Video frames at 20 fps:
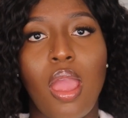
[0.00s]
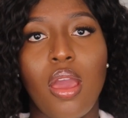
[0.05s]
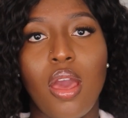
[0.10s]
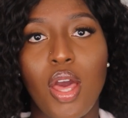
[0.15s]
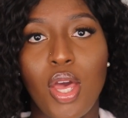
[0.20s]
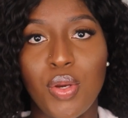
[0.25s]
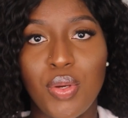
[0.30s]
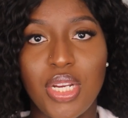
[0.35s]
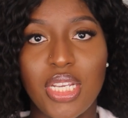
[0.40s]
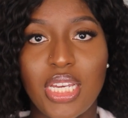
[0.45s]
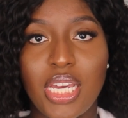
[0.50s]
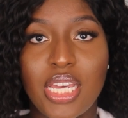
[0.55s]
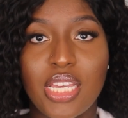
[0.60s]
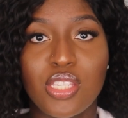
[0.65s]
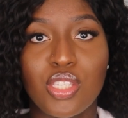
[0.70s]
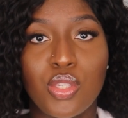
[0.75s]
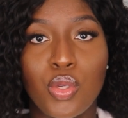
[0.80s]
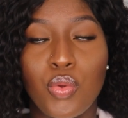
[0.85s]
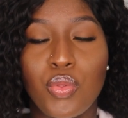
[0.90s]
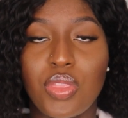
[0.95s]
Alright
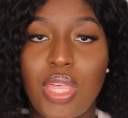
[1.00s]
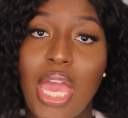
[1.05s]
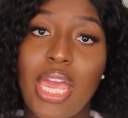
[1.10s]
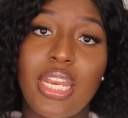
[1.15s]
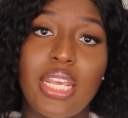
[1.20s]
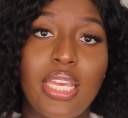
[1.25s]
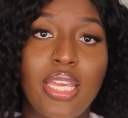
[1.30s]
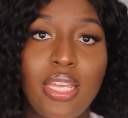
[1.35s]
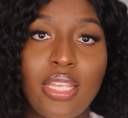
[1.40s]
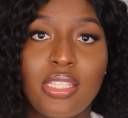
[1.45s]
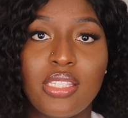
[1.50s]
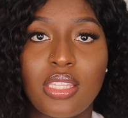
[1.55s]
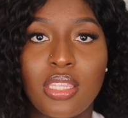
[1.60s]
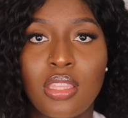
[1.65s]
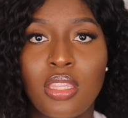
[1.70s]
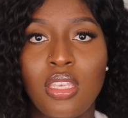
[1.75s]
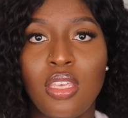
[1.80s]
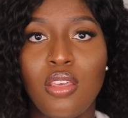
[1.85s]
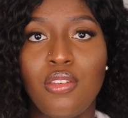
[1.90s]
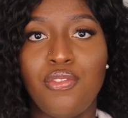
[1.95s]
guys, so that is
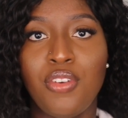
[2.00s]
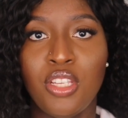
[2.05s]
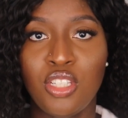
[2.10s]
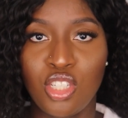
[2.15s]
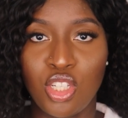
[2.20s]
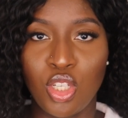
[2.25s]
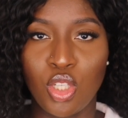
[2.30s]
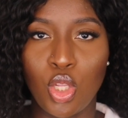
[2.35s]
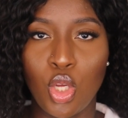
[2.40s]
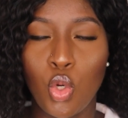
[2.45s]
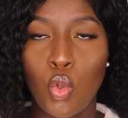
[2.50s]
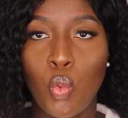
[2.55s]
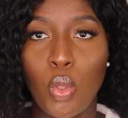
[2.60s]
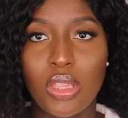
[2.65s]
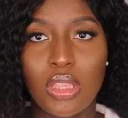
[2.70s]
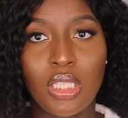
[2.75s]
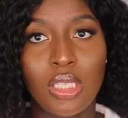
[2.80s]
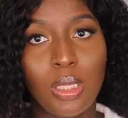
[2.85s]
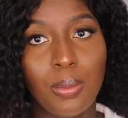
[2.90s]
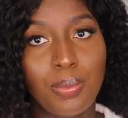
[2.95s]
the Fenty Glow
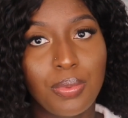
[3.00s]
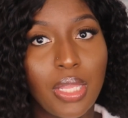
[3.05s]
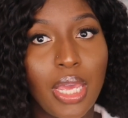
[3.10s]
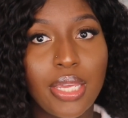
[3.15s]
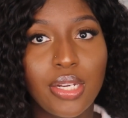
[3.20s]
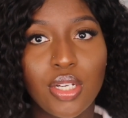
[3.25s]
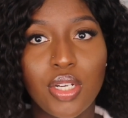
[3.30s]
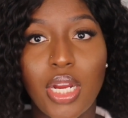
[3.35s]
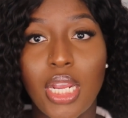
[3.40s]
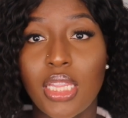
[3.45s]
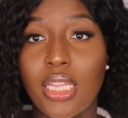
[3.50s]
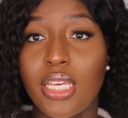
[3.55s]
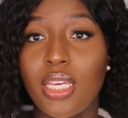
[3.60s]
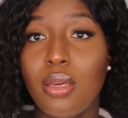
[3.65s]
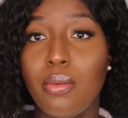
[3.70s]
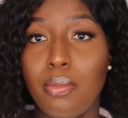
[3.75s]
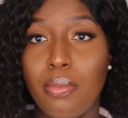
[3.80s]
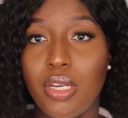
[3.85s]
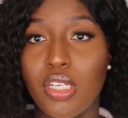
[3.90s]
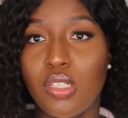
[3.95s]
with the lip liner. I like
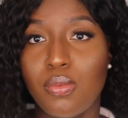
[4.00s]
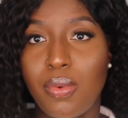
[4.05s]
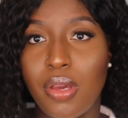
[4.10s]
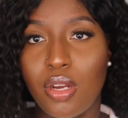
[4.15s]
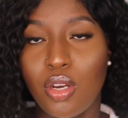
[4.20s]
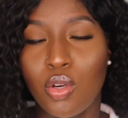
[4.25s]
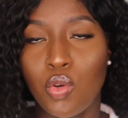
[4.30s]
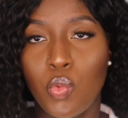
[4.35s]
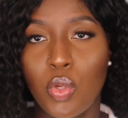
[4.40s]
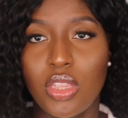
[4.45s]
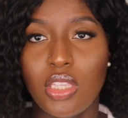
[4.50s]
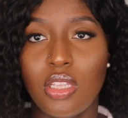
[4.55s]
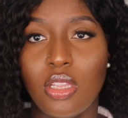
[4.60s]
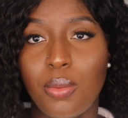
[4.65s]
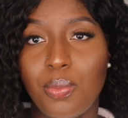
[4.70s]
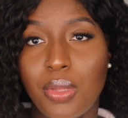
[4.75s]
it much better with the lip